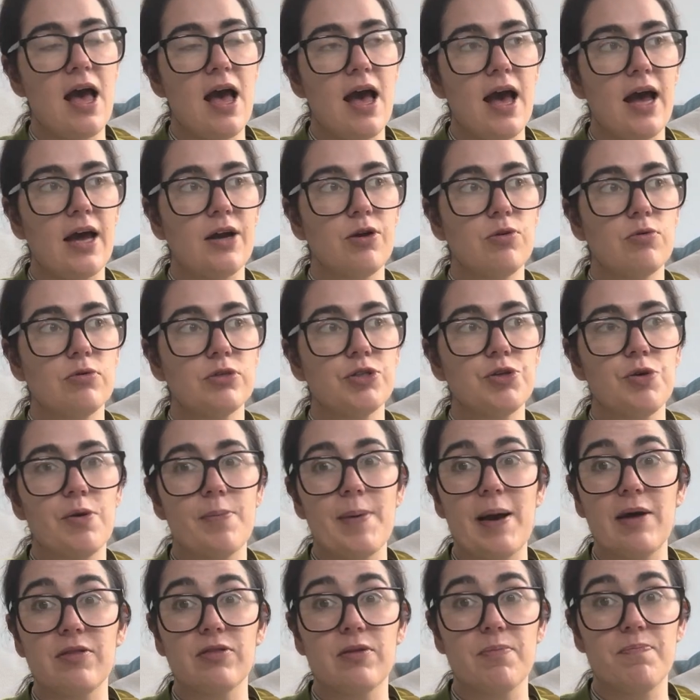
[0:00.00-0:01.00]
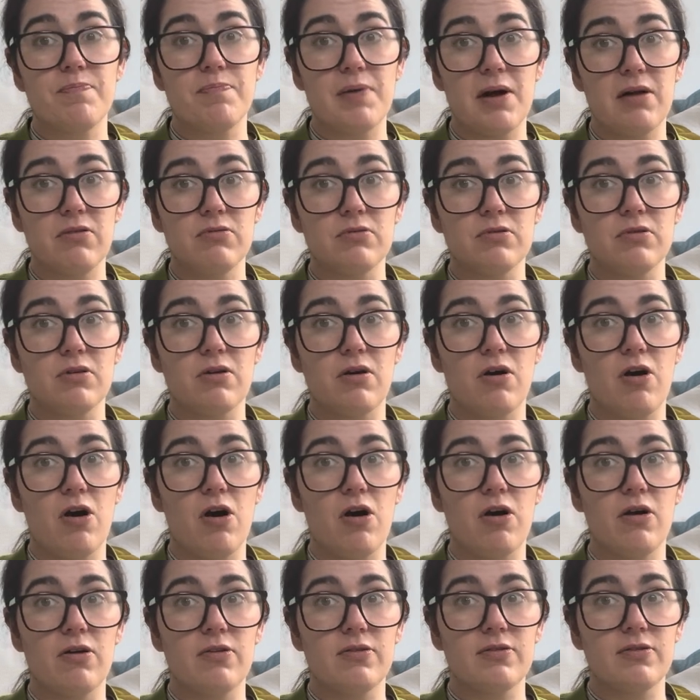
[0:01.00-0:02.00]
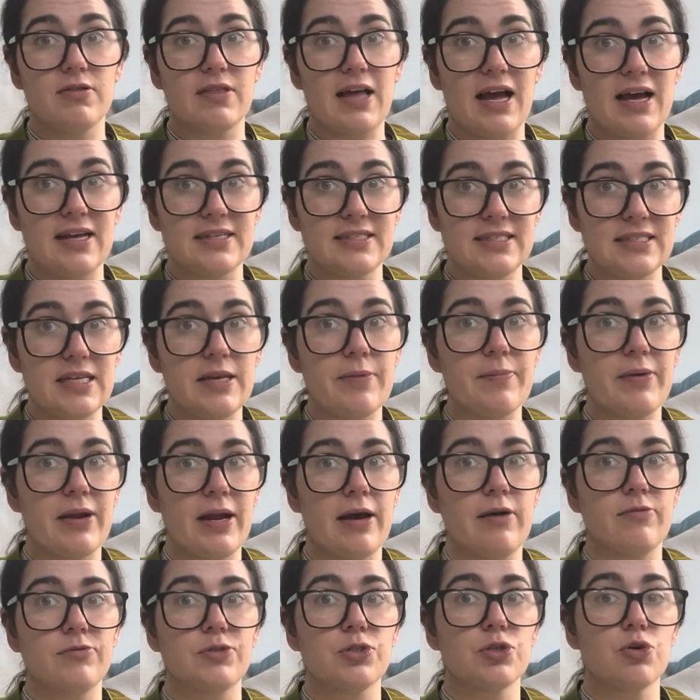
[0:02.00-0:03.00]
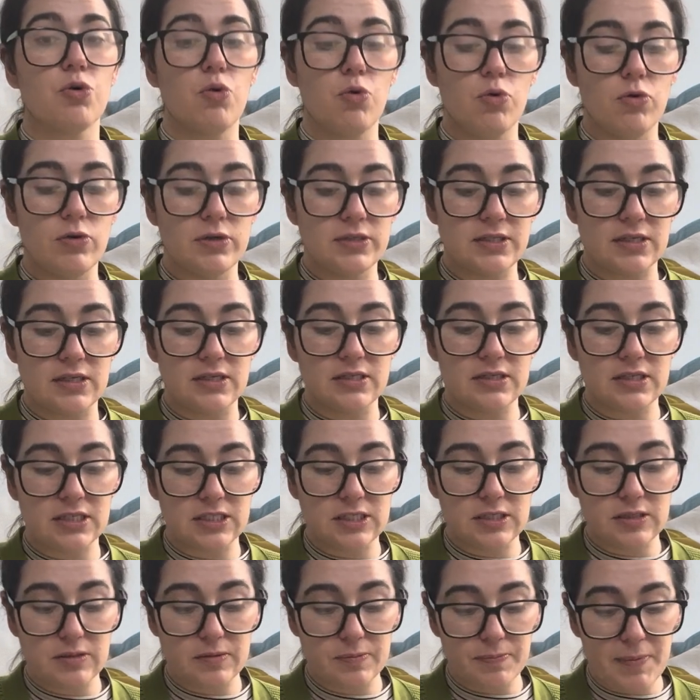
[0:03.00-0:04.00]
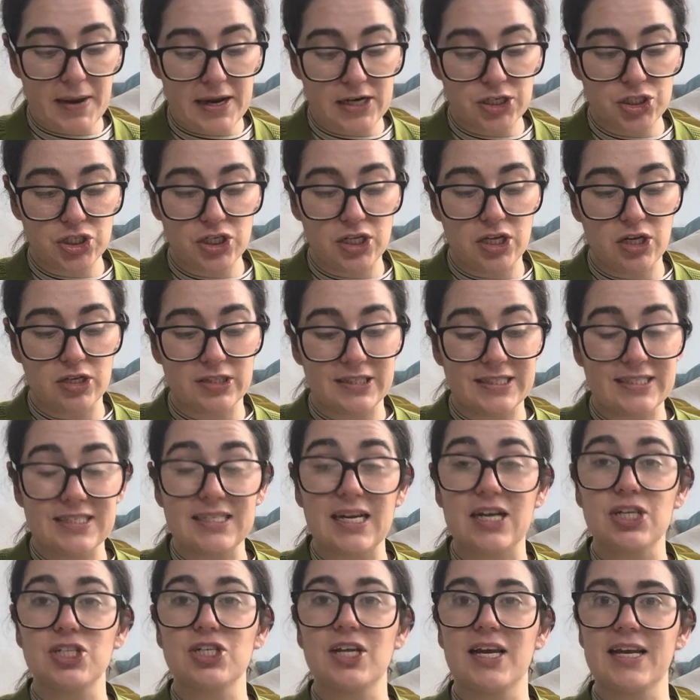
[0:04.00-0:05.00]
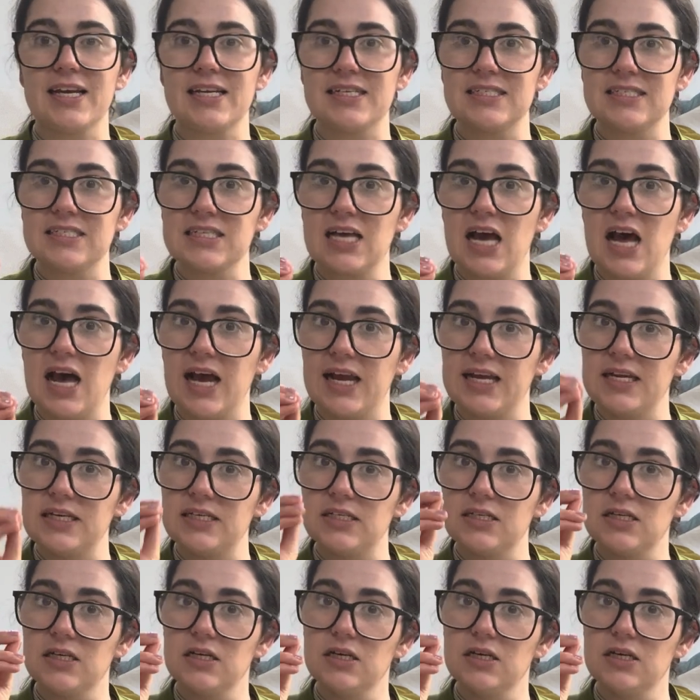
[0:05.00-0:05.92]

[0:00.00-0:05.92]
and also about the bulk that a seam allowance causes, especially on such like a tight